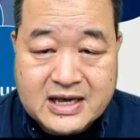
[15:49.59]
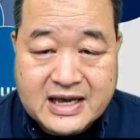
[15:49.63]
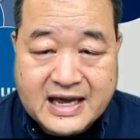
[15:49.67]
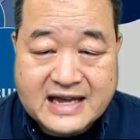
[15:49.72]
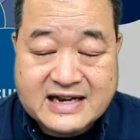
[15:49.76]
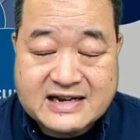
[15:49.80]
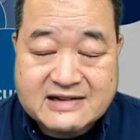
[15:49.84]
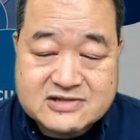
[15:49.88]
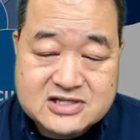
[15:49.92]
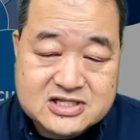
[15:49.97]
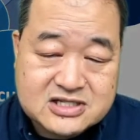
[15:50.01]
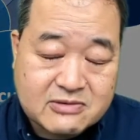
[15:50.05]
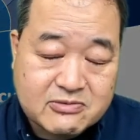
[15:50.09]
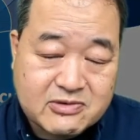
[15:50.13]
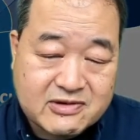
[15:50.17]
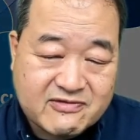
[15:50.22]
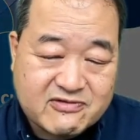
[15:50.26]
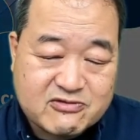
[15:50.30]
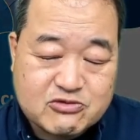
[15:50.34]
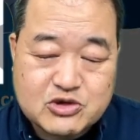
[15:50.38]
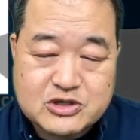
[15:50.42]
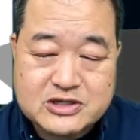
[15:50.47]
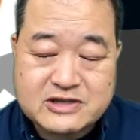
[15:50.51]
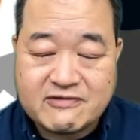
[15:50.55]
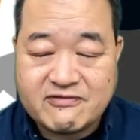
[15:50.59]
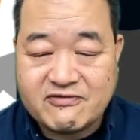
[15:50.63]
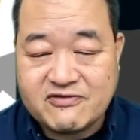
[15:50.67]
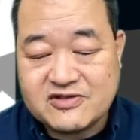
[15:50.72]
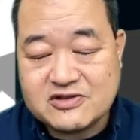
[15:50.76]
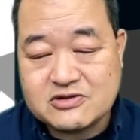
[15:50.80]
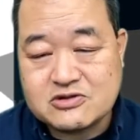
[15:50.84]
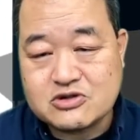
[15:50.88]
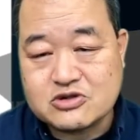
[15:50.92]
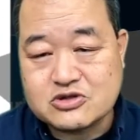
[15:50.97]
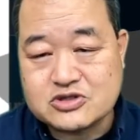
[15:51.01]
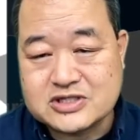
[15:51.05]
And if someone really
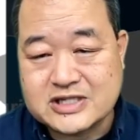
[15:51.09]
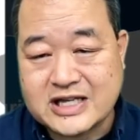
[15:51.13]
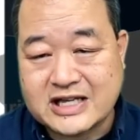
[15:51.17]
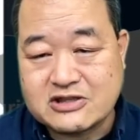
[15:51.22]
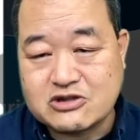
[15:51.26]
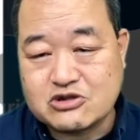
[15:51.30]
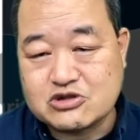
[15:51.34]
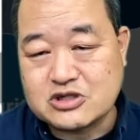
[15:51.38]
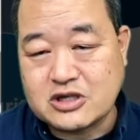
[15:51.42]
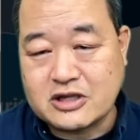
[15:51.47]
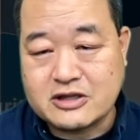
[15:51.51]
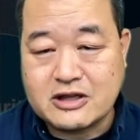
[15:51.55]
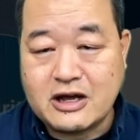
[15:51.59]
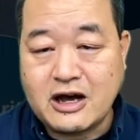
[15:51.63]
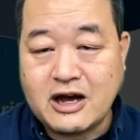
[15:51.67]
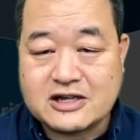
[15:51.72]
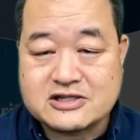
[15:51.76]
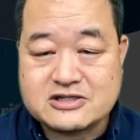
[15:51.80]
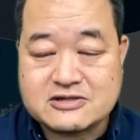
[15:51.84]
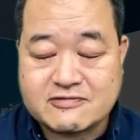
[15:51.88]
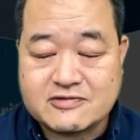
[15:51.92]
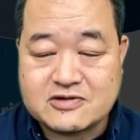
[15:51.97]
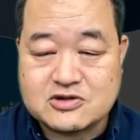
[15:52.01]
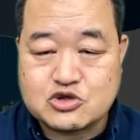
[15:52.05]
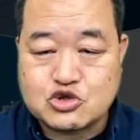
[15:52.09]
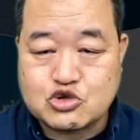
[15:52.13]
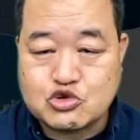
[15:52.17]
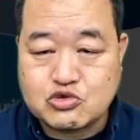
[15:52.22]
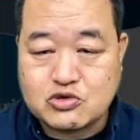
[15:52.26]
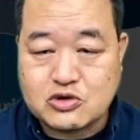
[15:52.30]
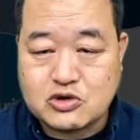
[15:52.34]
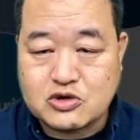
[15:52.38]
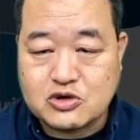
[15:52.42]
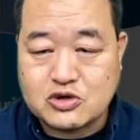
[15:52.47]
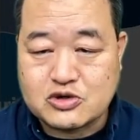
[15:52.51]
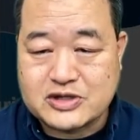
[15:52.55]
feels that there's a loss of
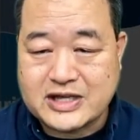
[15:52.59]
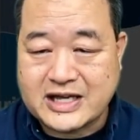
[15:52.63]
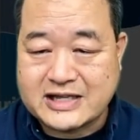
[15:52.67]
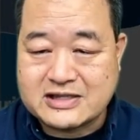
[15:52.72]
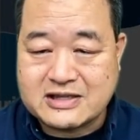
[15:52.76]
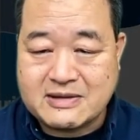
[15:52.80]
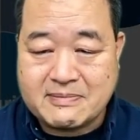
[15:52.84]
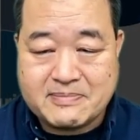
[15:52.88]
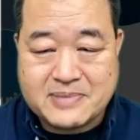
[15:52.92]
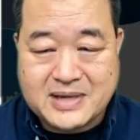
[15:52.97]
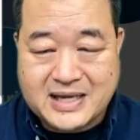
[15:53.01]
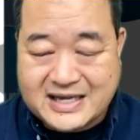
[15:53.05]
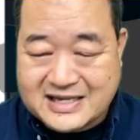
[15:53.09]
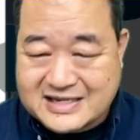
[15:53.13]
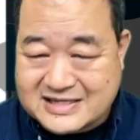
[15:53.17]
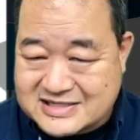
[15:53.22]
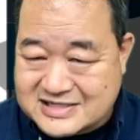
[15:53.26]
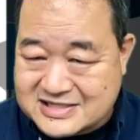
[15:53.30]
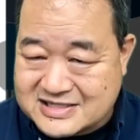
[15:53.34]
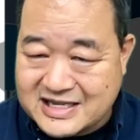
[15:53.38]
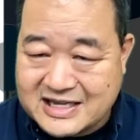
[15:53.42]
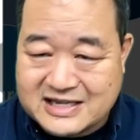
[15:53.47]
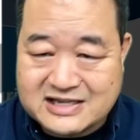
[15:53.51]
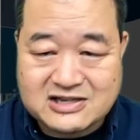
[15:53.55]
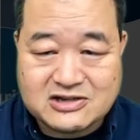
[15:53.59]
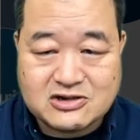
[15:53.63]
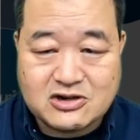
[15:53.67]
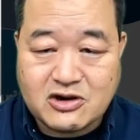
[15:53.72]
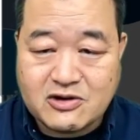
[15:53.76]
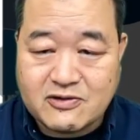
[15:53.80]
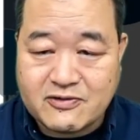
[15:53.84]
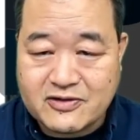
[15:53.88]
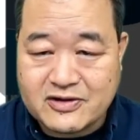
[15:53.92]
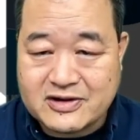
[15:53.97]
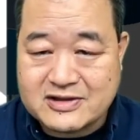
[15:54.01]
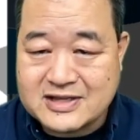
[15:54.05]
control, that the pain is taken
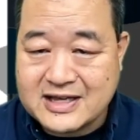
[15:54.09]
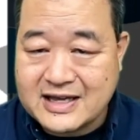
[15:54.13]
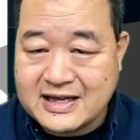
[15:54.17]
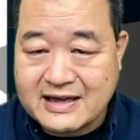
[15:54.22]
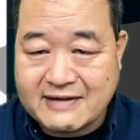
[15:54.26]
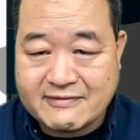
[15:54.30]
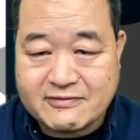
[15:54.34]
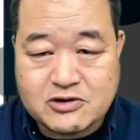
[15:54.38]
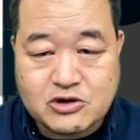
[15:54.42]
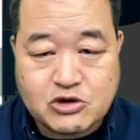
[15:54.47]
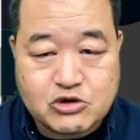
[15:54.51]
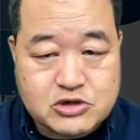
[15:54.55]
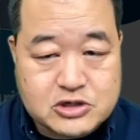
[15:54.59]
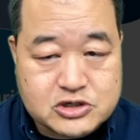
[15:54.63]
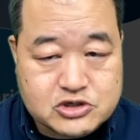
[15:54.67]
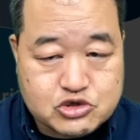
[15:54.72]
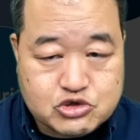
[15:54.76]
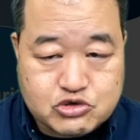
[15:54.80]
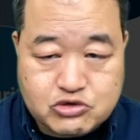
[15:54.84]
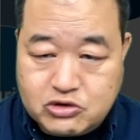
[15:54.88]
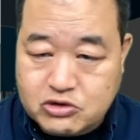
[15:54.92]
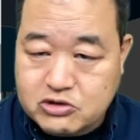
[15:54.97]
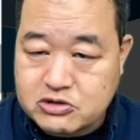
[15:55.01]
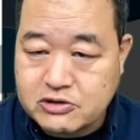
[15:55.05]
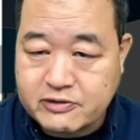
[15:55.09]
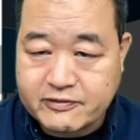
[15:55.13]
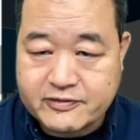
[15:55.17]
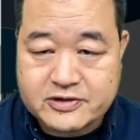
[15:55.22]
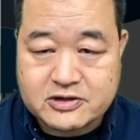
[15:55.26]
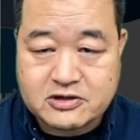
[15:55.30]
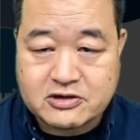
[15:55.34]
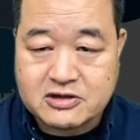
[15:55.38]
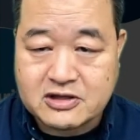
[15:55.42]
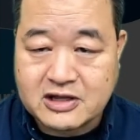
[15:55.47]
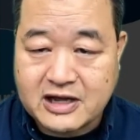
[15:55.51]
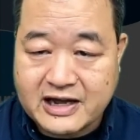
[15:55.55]
over and they have no control over
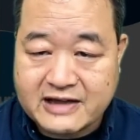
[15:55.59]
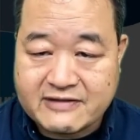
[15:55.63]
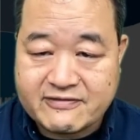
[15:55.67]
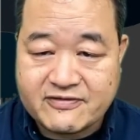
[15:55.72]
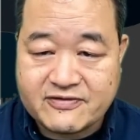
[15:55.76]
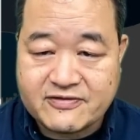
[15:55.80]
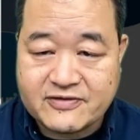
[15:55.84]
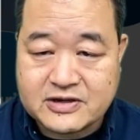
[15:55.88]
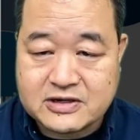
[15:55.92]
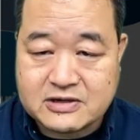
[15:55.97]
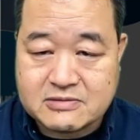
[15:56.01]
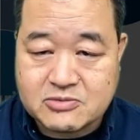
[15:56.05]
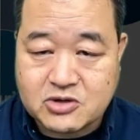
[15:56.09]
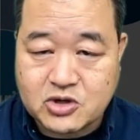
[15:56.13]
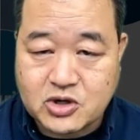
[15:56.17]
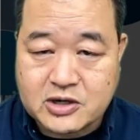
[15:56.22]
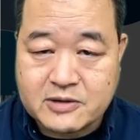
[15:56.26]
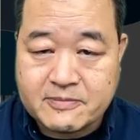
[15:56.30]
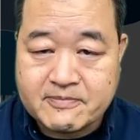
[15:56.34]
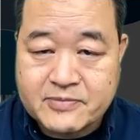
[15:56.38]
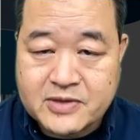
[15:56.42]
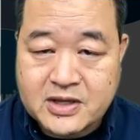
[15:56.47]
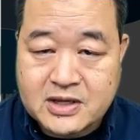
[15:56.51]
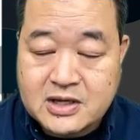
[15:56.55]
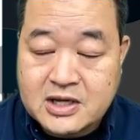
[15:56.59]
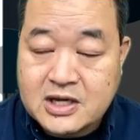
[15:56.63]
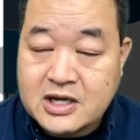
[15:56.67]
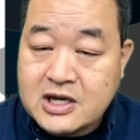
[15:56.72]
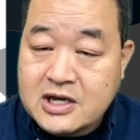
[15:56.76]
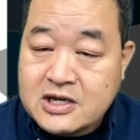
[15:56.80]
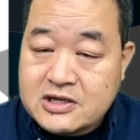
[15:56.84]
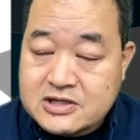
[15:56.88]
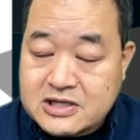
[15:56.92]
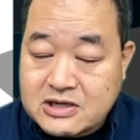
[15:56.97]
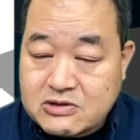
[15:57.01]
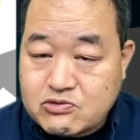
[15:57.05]
their life anymore,
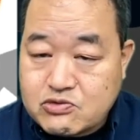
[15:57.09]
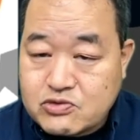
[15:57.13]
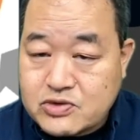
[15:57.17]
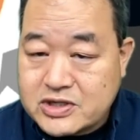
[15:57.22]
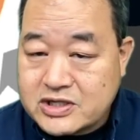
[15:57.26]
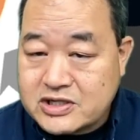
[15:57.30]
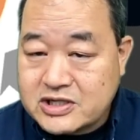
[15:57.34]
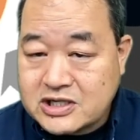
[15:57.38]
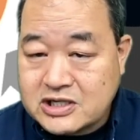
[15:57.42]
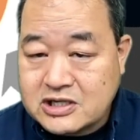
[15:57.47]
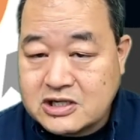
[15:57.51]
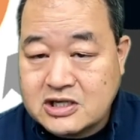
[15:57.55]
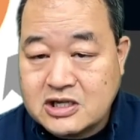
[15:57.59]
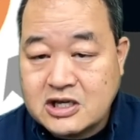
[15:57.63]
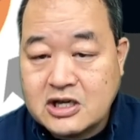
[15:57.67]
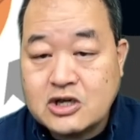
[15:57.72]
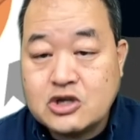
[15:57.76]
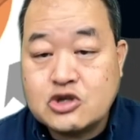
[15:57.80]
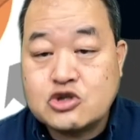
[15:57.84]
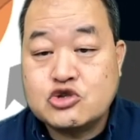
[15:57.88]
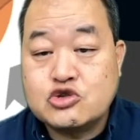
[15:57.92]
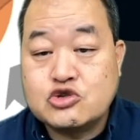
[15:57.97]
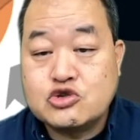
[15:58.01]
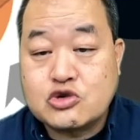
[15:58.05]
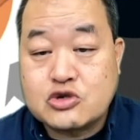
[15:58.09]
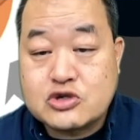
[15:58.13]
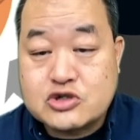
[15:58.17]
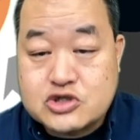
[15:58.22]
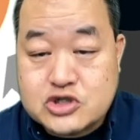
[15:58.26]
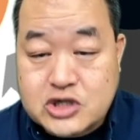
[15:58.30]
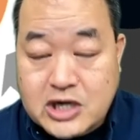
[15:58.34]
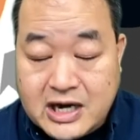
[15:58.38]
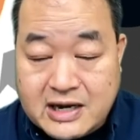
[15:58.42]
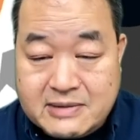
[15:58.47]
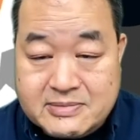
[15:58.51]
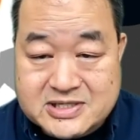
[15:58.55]
then really your
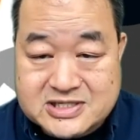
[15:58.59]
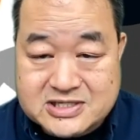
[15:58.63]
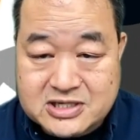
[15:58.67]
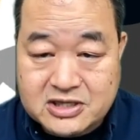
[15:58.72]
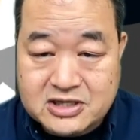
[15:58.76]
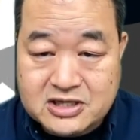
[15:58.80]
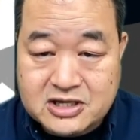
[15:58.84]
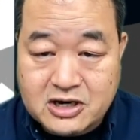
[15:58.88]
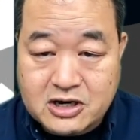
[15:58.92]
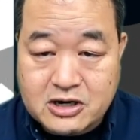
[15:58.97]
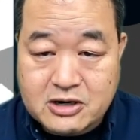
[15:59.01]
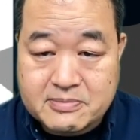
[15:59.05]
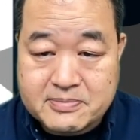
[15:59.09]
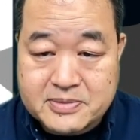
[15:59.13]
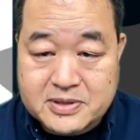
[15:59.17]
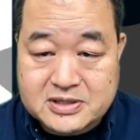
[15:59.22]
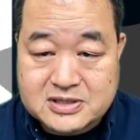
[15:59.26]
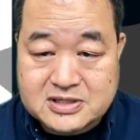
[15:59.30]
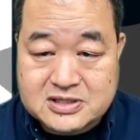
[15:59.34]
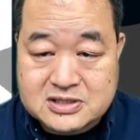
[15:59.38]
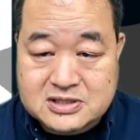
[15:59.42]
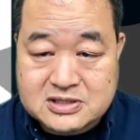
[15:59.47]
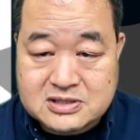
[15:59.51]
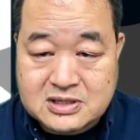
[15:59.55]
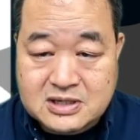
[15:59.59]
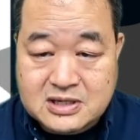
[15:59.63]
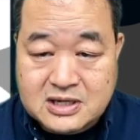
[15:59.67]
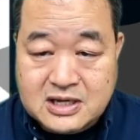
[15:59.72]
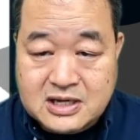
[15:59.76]
job as a therapist